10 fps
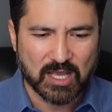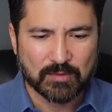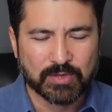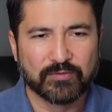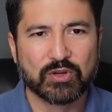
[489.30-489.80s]

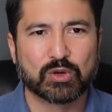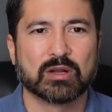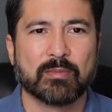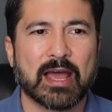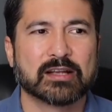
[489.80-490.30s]
But if you can
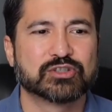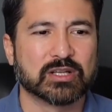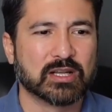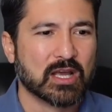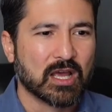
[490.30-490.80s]

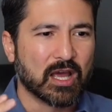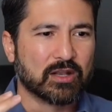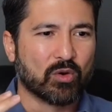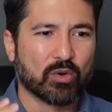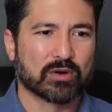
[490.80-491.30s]
imagine, an
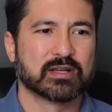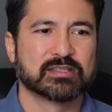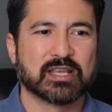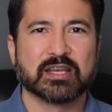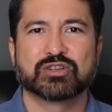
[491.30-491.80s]

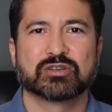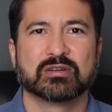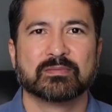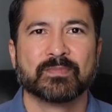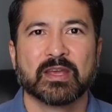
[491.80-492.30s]

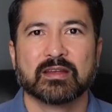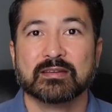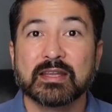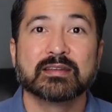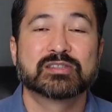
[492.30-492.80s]
organization
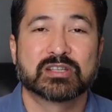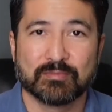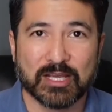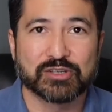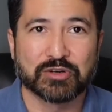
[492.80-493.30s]
needs to
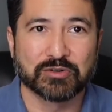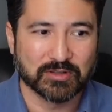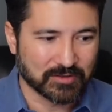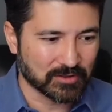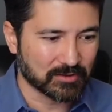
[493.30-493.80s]
make sure that
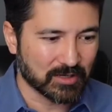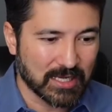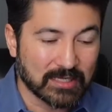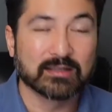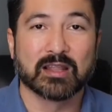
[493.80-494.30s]
they're
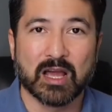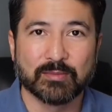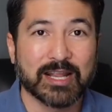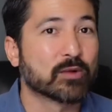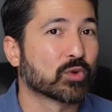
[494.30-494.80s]
in
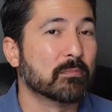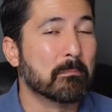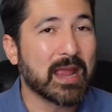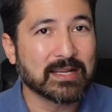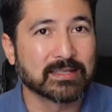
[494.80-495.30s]
alignment and
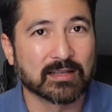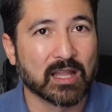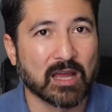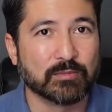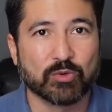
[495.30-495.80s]
remain in
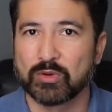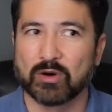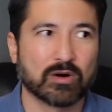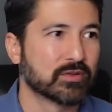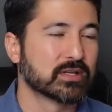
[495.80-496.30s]
alignment with
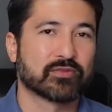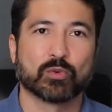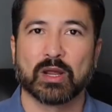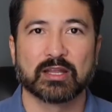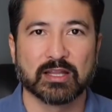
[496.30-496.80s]
all the different
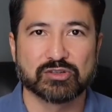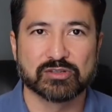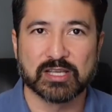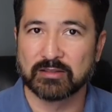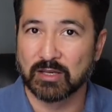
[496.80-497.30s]
regulations
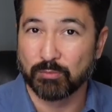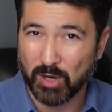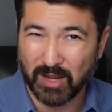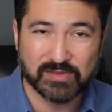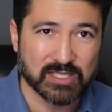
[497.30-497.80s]
out there,
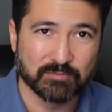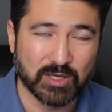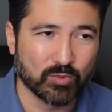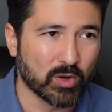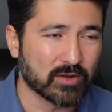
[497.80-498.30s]
privacy
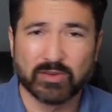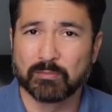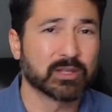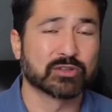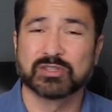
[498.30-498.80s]
being one of them,
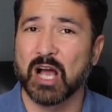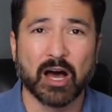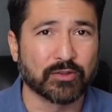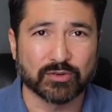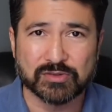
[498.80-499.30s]
but there's
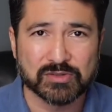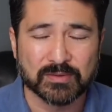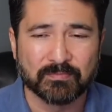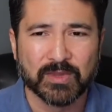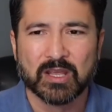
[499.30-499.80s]
others,
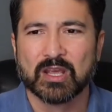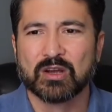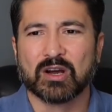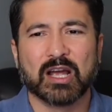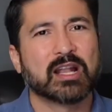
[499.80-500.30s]

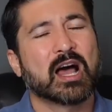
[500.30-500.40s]
right?